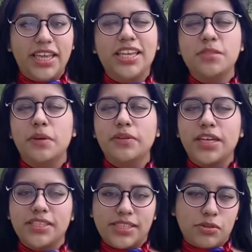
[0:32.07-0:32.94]
it is very
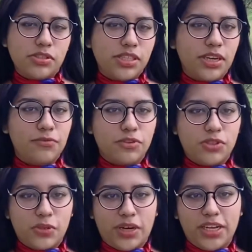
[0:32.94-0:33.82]
exhausting and
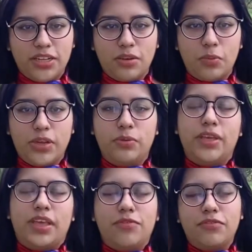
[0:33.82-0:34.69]
frustrating when
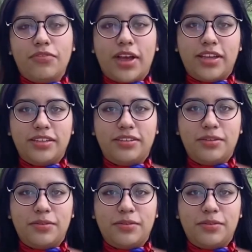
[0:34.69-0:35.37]
we can find